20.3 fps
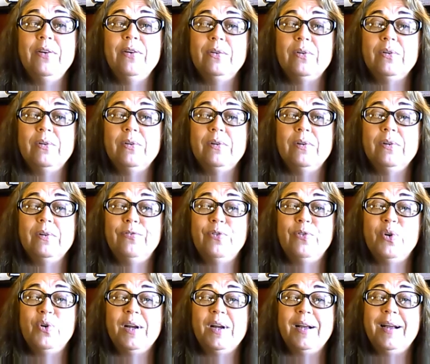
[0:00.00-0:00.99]
for
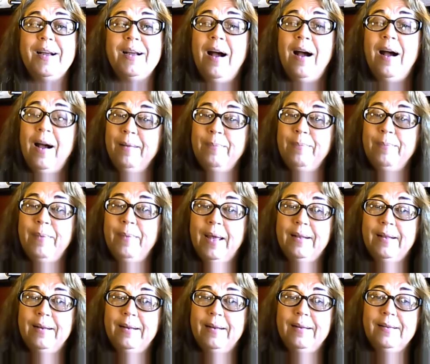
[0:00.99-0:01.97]
ConMed
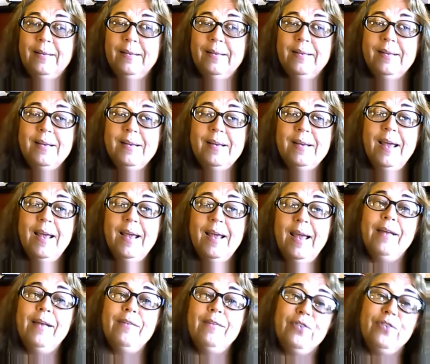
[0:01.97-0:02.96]
and for
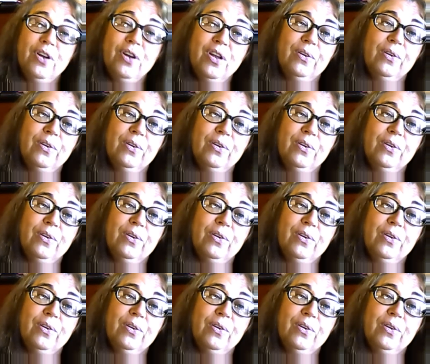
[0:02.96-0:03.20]
you,